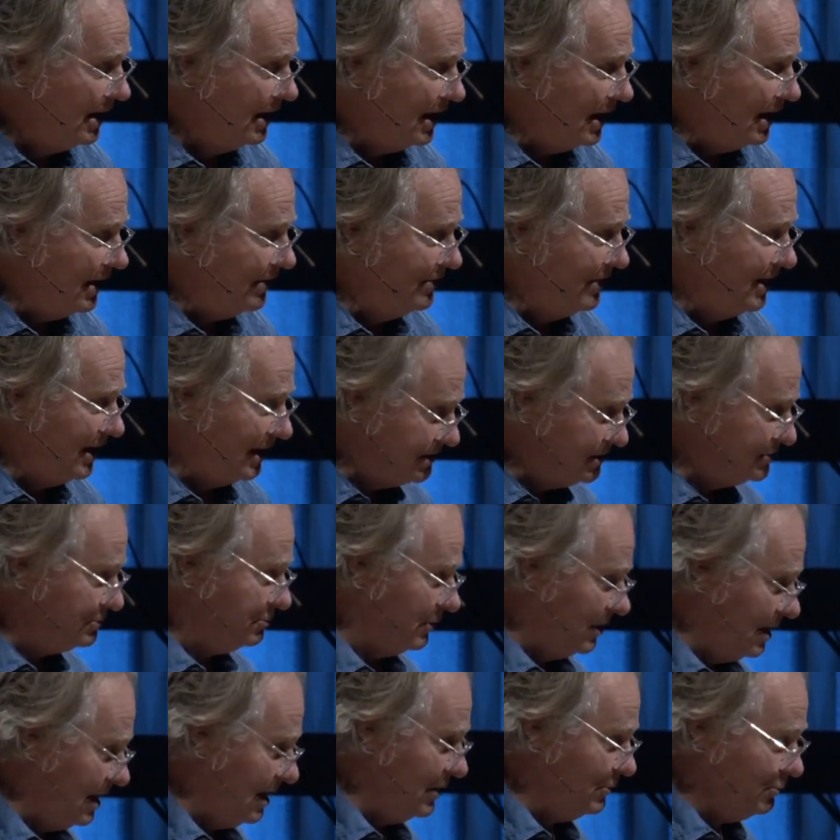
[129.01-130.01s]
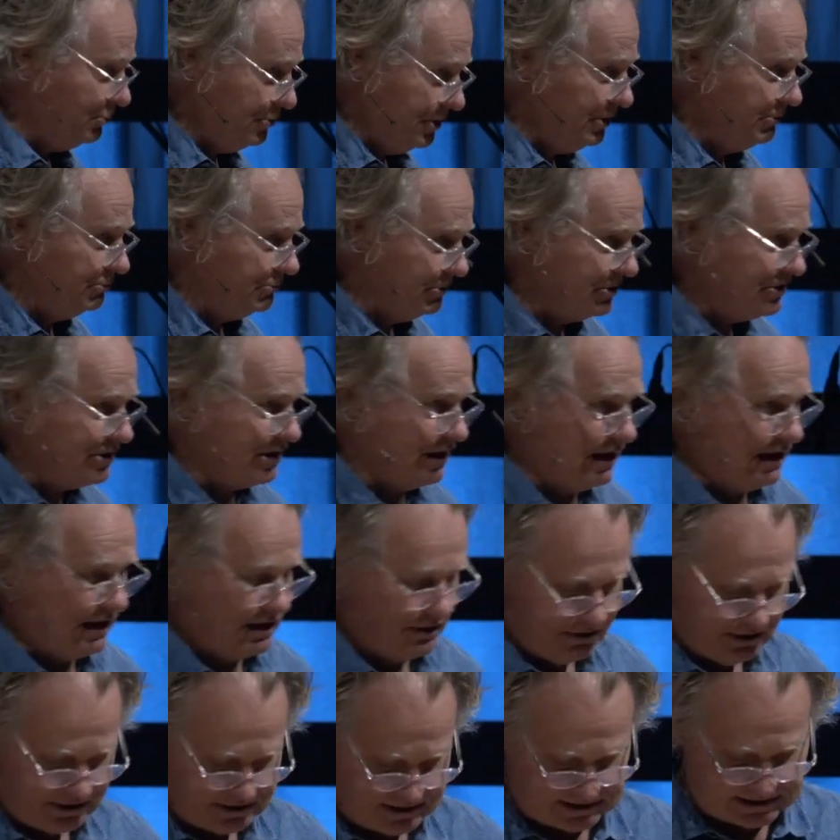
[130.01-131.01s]
And that's why we
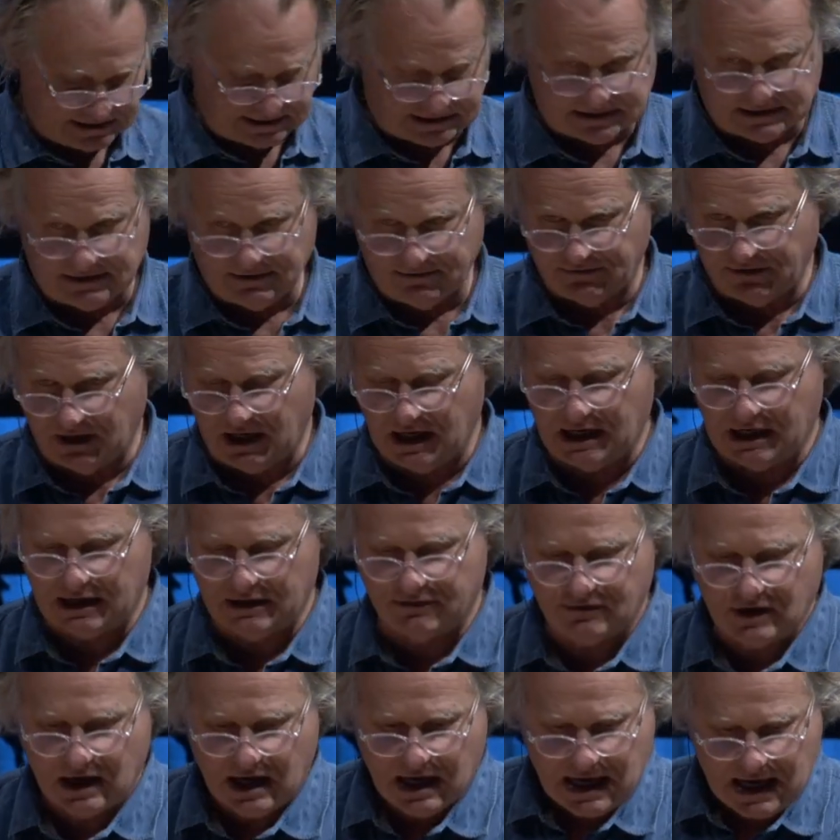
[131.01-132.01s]
retire at 65.